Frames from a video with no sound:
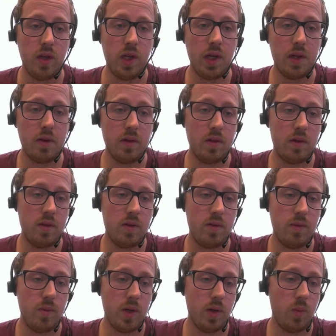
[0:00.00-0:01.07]
here,
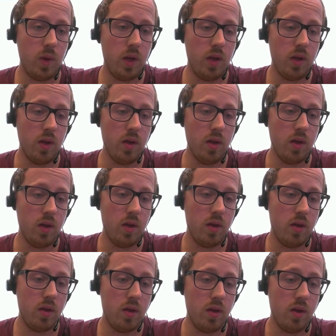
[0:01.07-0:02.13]
where we
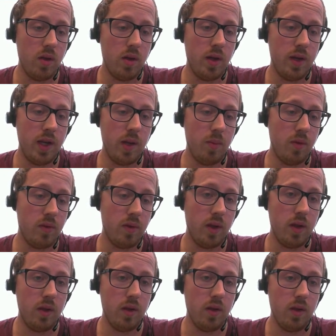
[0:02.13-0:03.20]
enabled
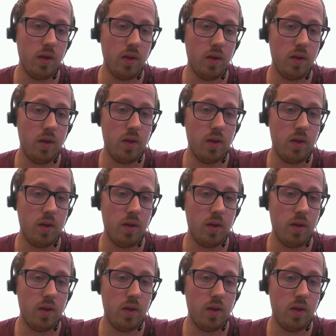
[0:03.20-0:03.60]
a